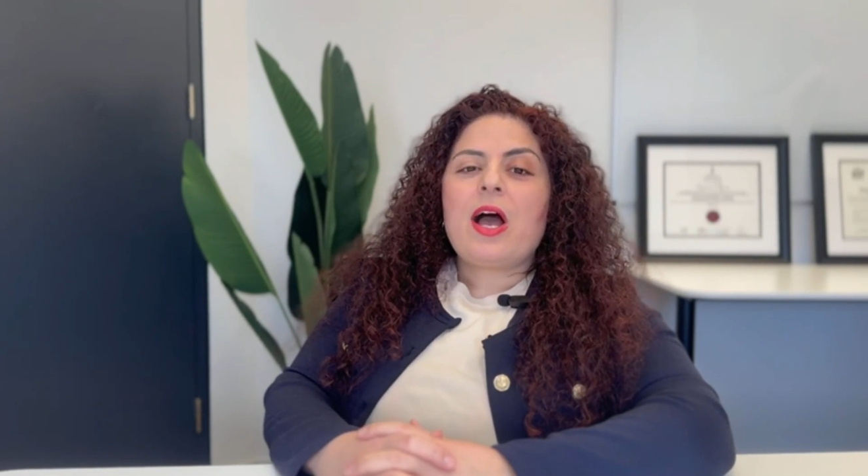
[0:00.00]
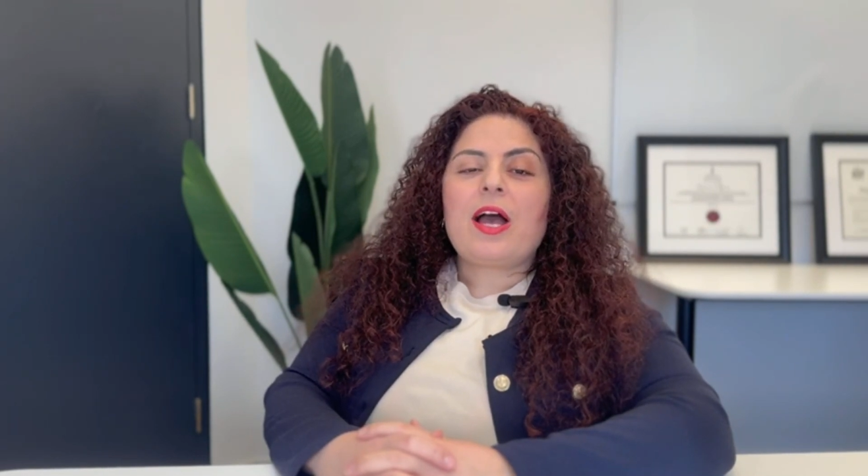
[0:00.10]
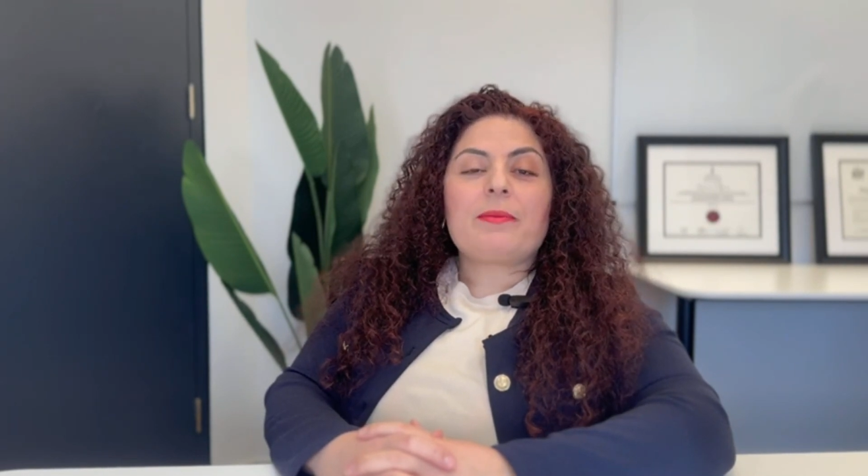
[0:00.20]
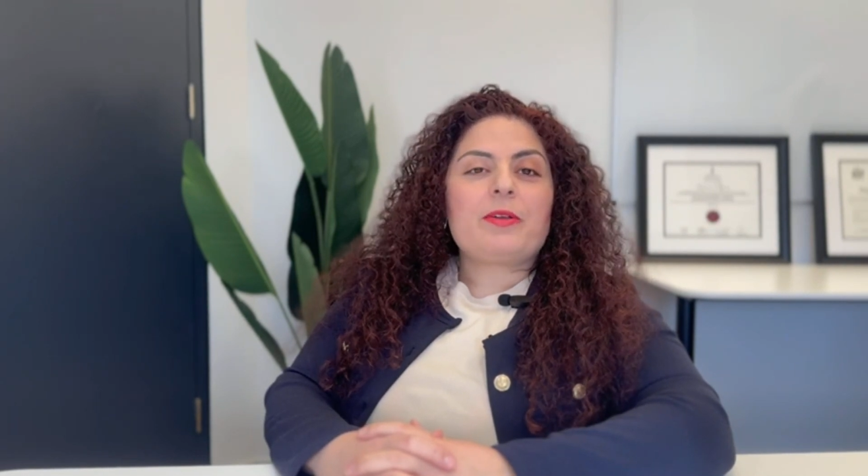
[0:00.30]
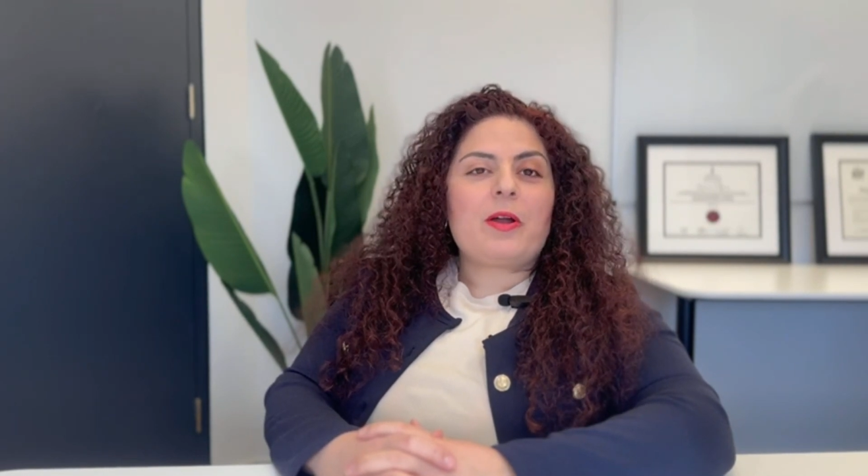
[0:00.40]

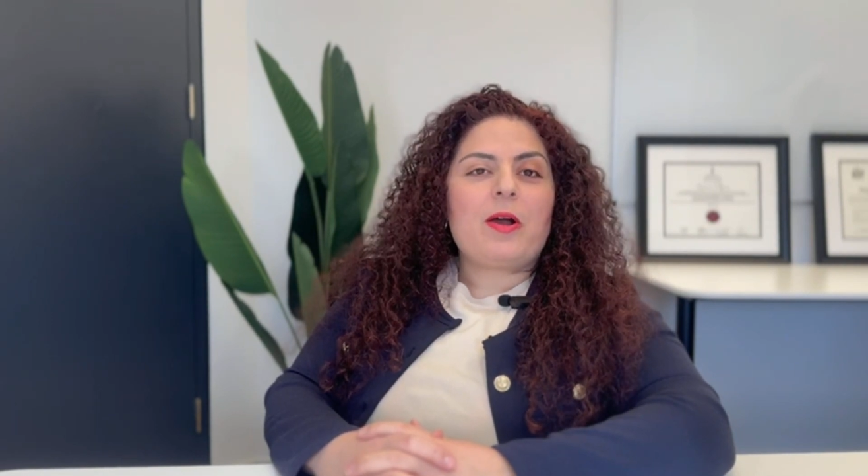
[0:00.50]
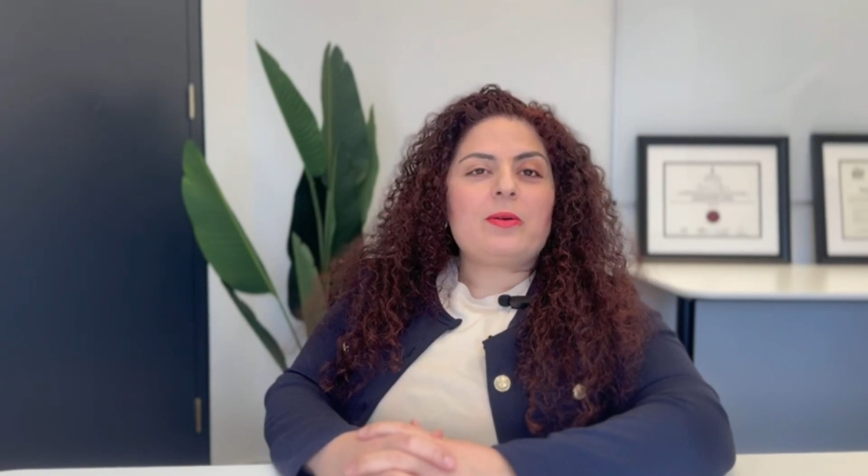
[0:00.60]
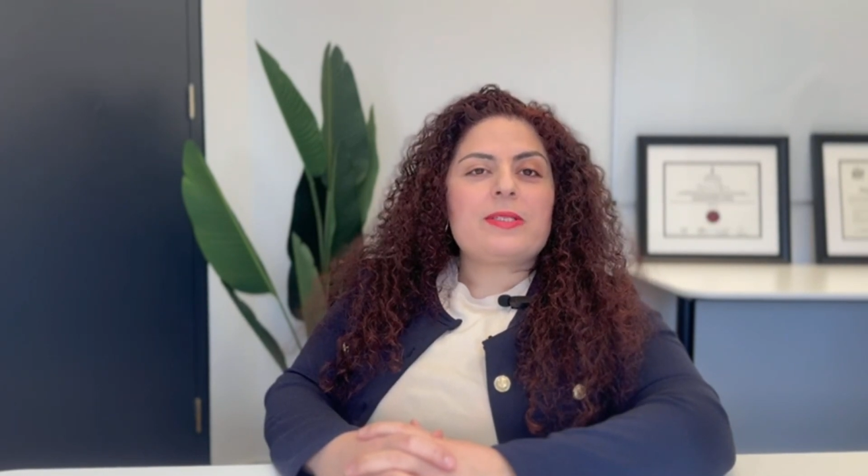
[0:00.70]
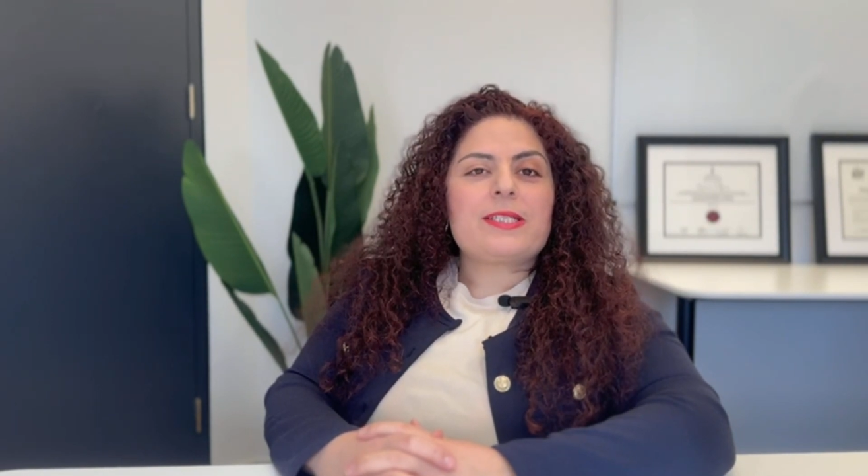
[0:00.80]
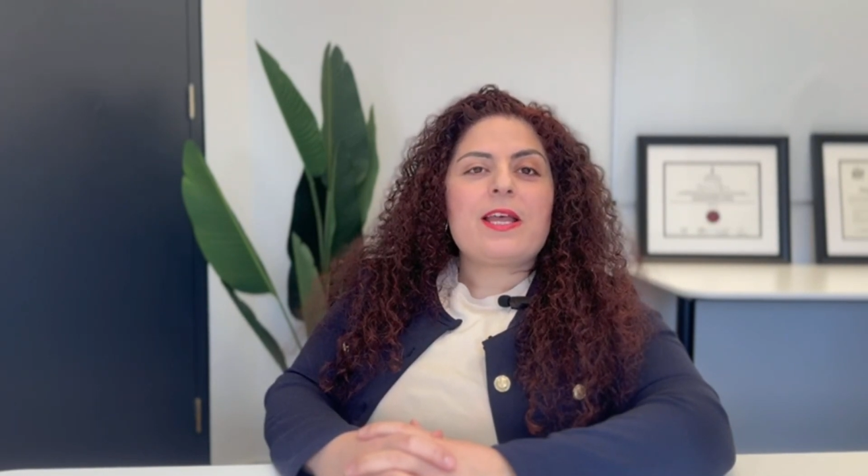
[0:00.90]
I'm your
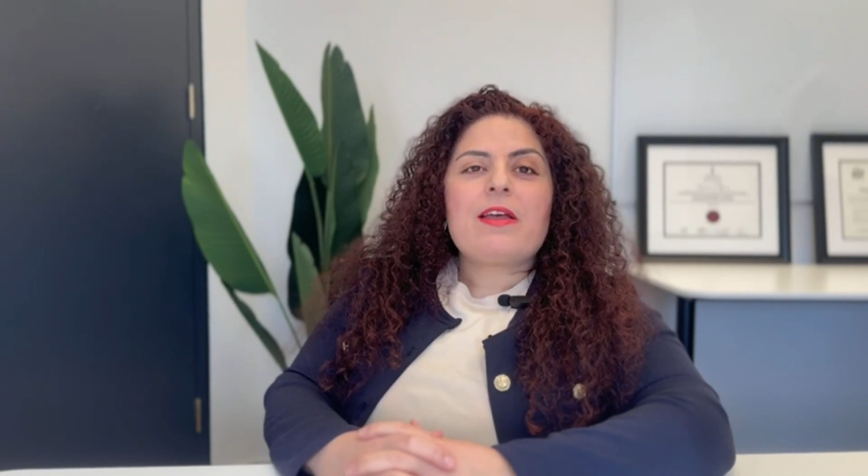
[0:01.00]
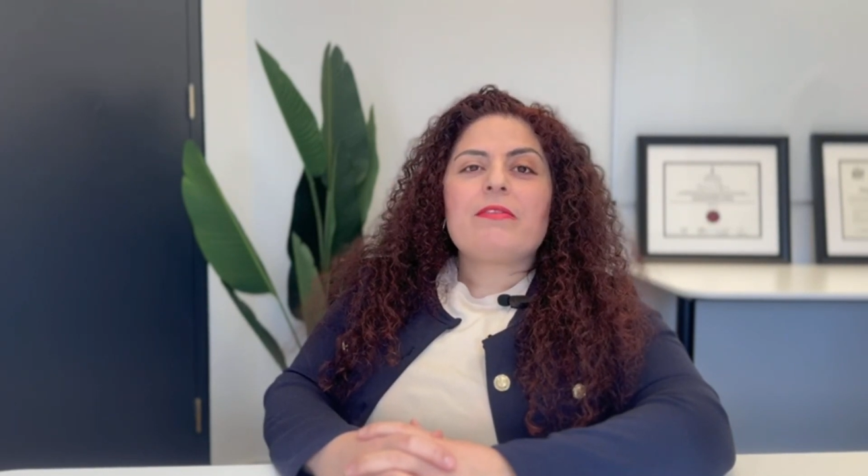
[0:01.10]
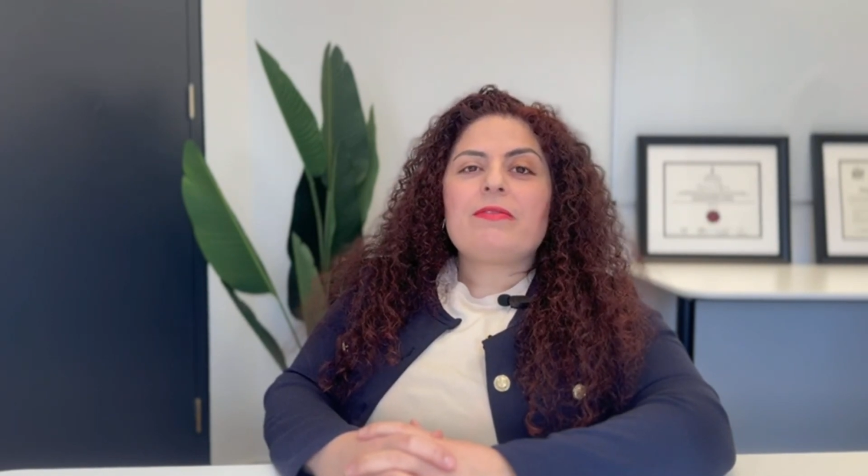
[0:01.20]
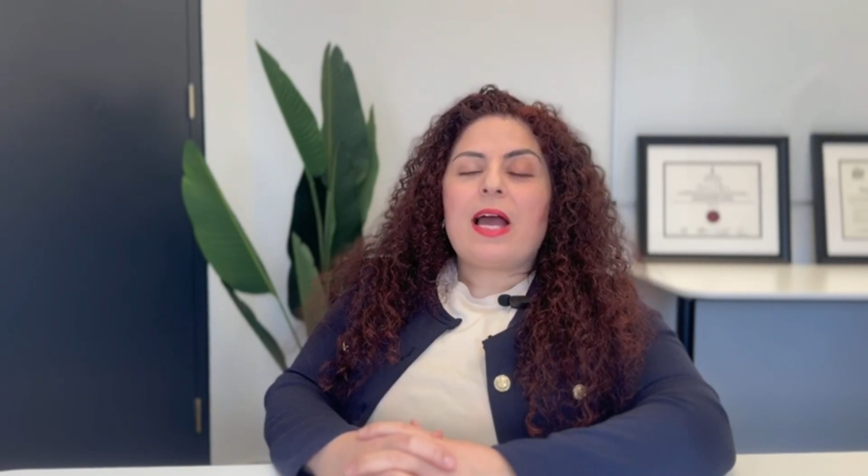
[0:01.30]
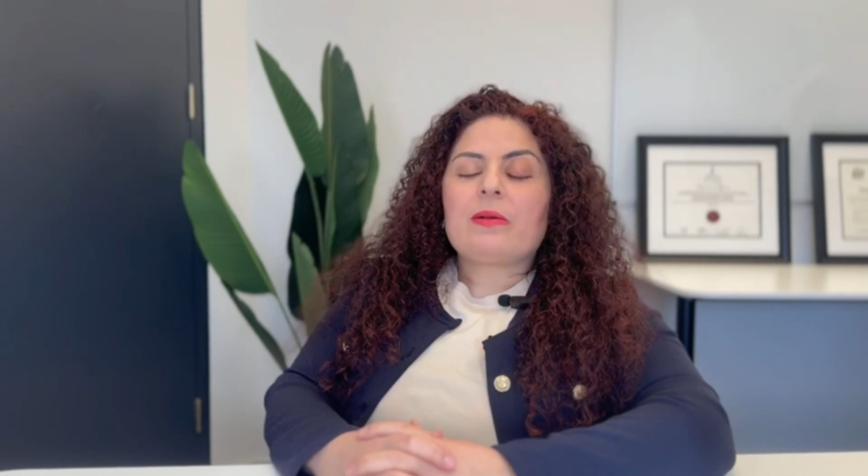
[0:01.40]
host,
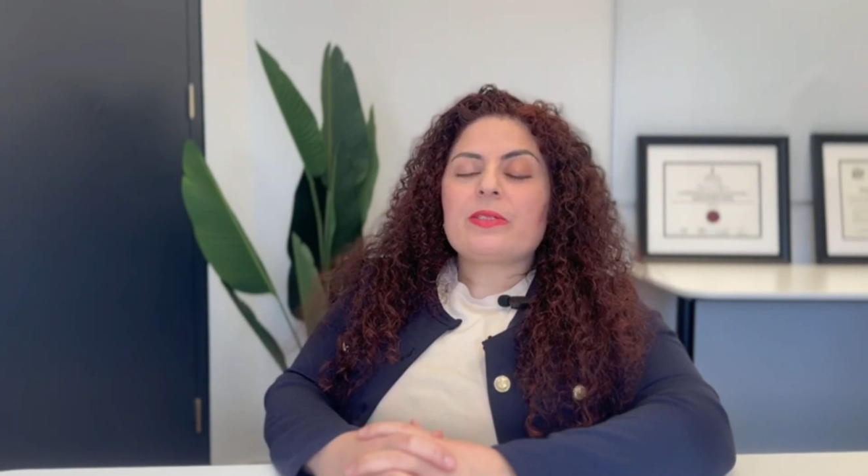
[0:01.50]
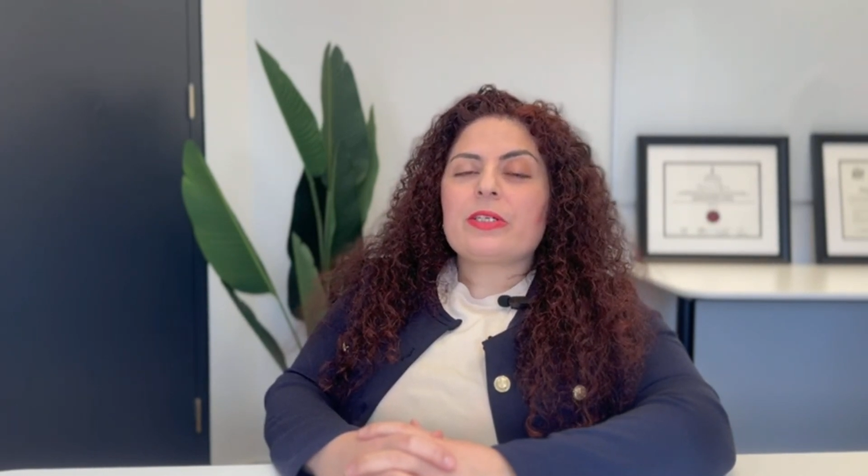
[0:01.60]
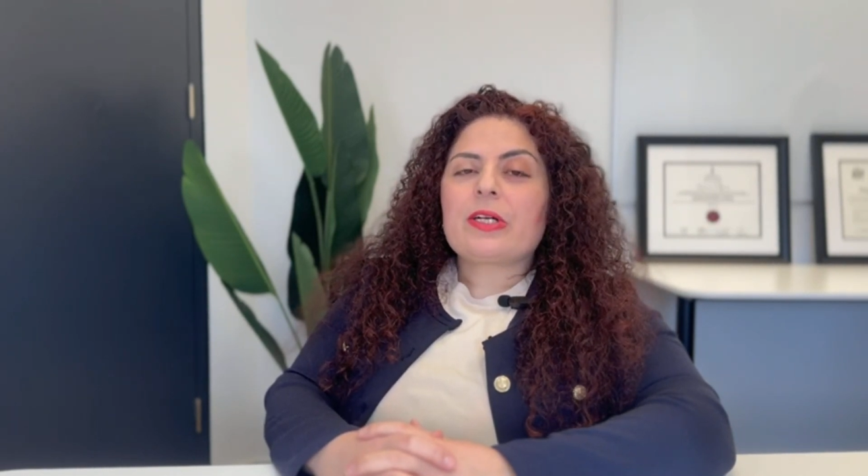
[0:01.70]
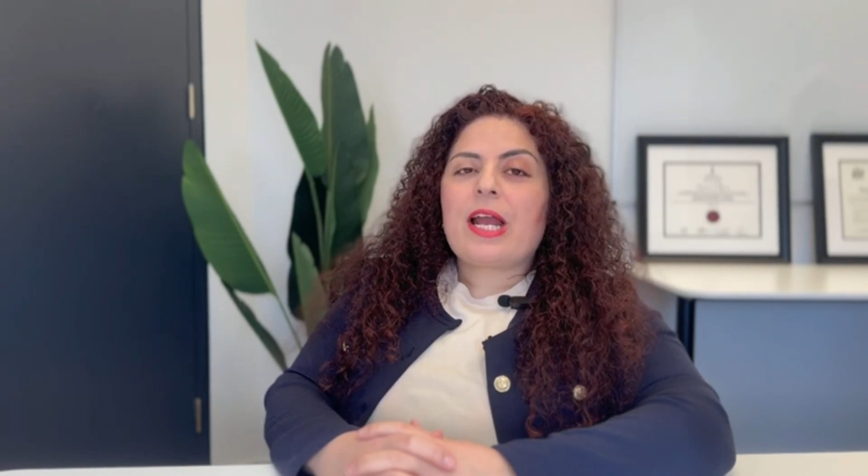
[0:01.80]
founder,